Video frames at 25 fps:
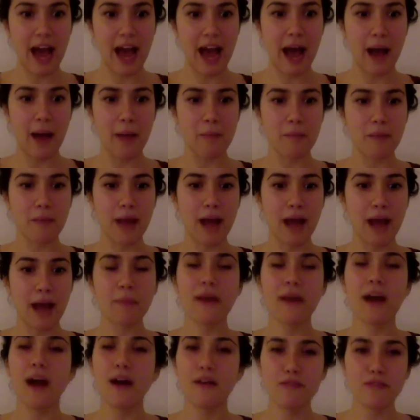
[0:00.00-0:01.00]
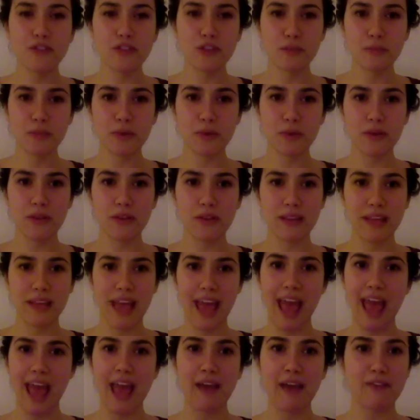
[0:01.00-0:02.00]
I'm comfortable
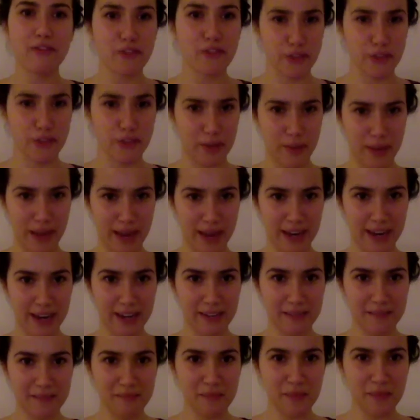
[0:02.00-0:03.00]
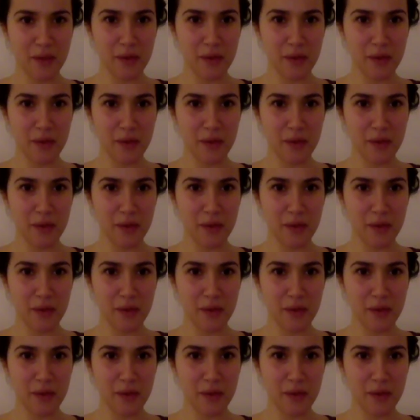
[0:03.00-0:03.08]
everywhere,